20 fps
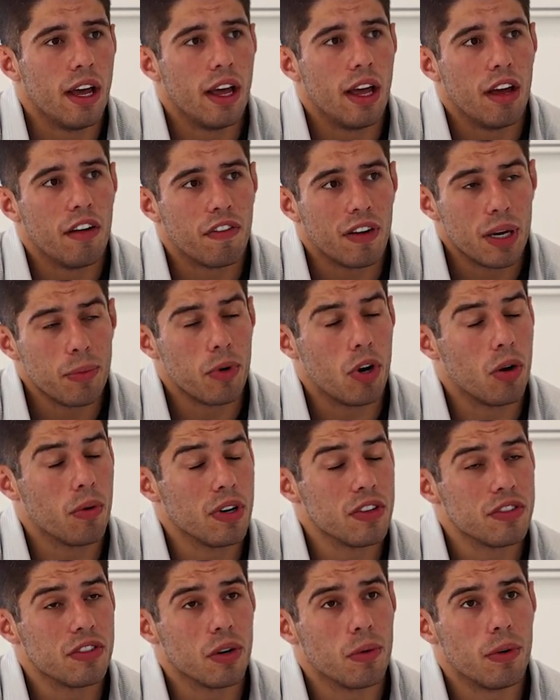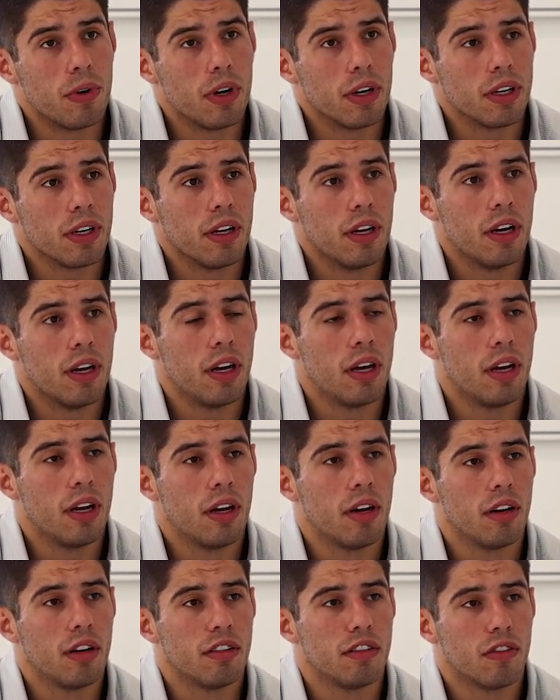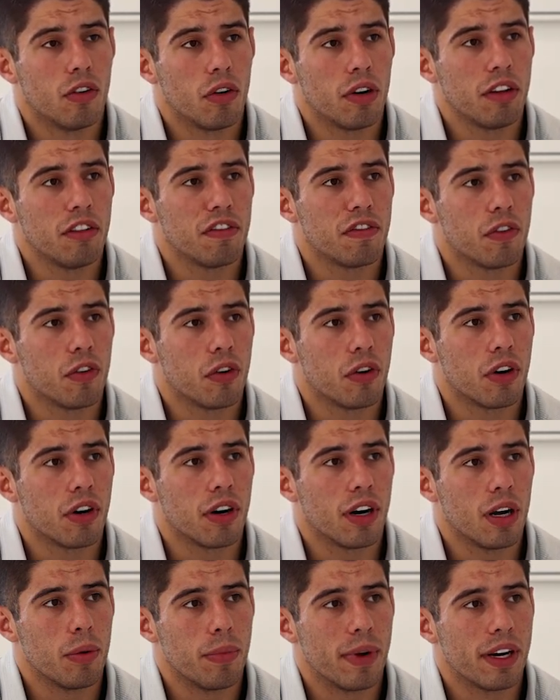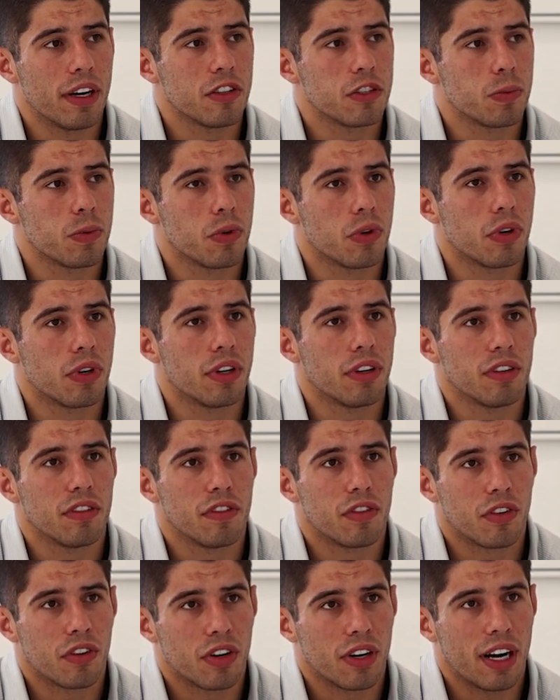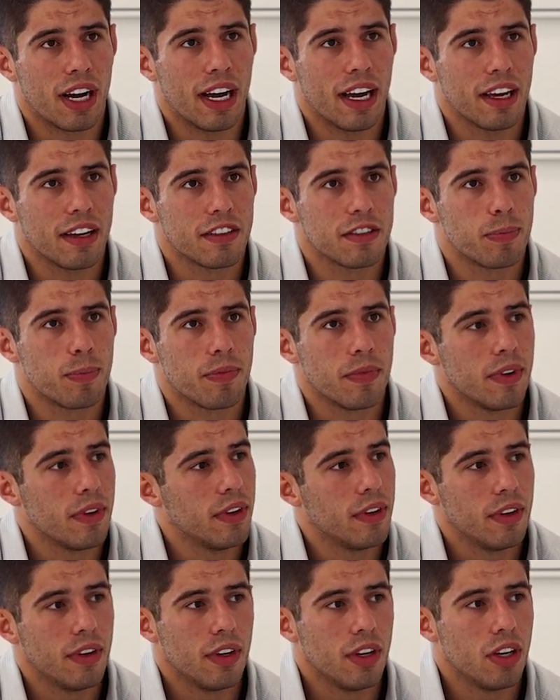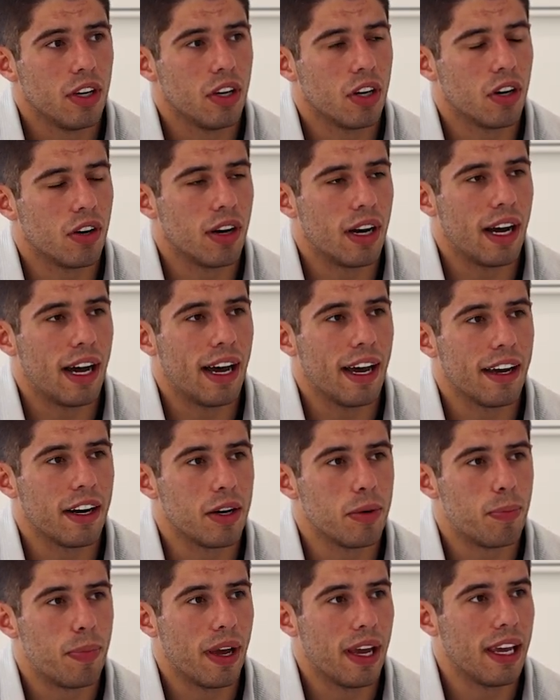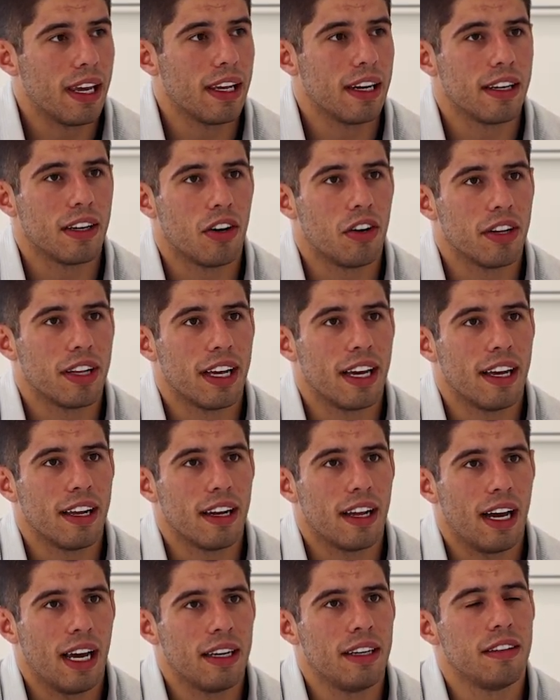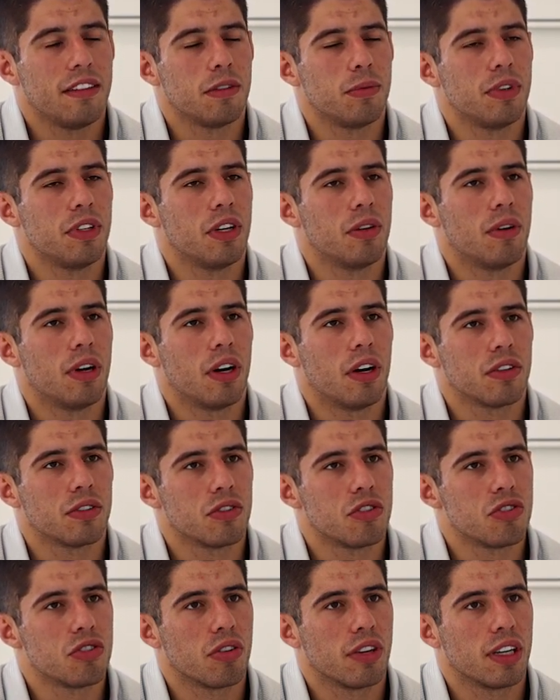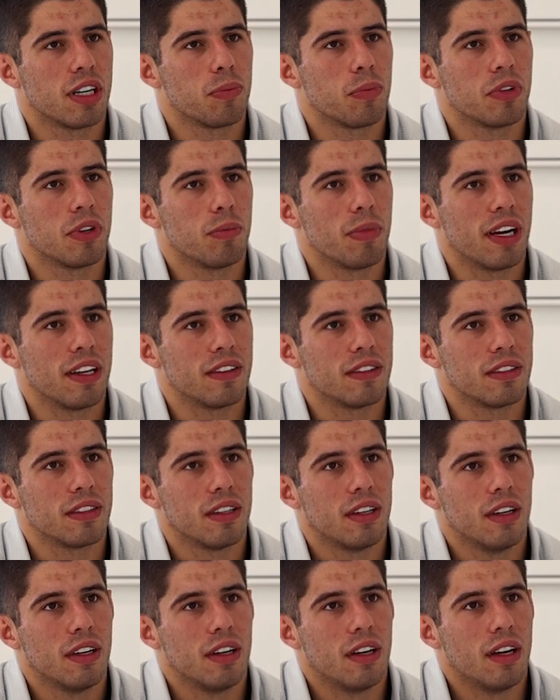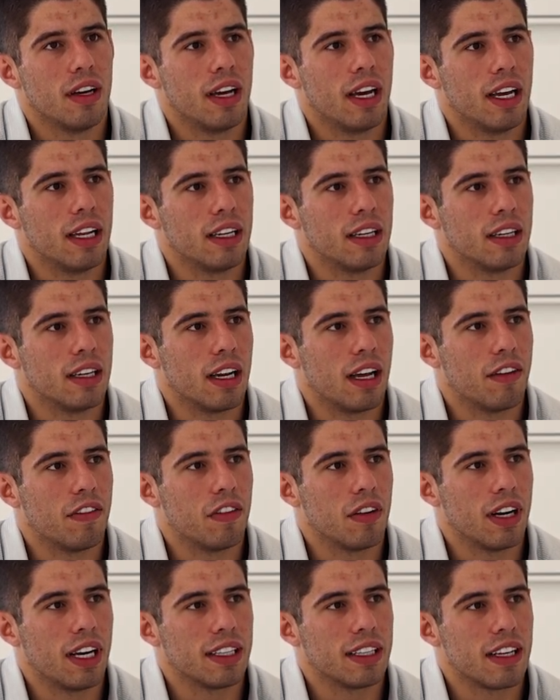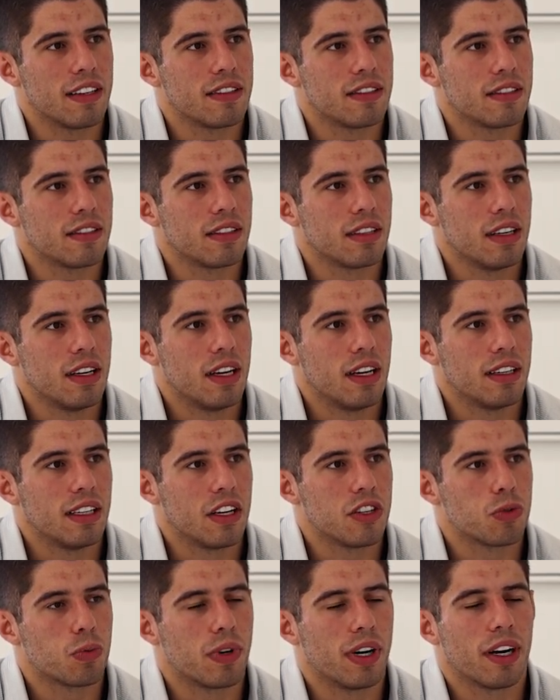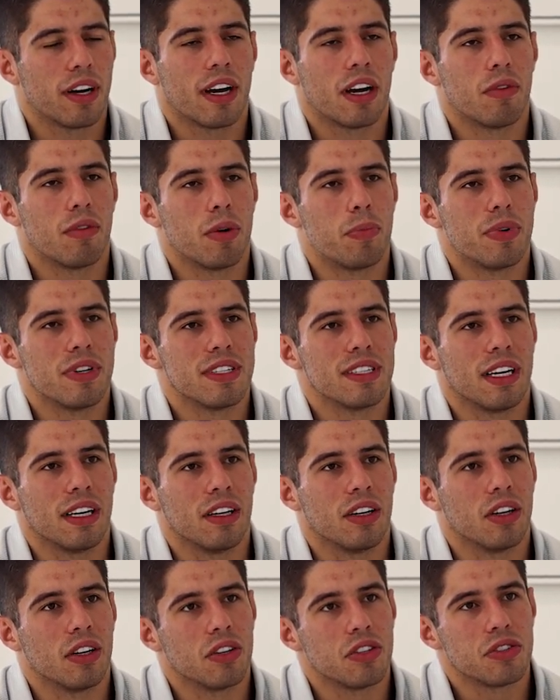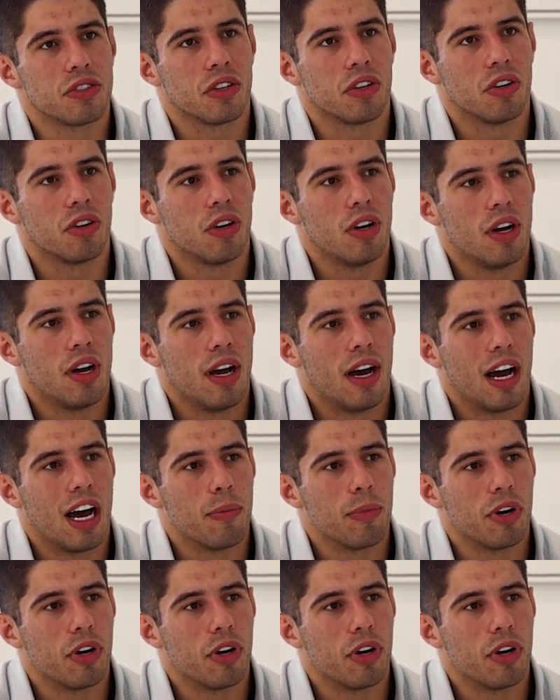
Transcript: if I'm always the one voting for a better sport, for a higher pay and all that, I need to be the one also showing up on the mats. And I feel like that's where I got to represent, you know. So I'm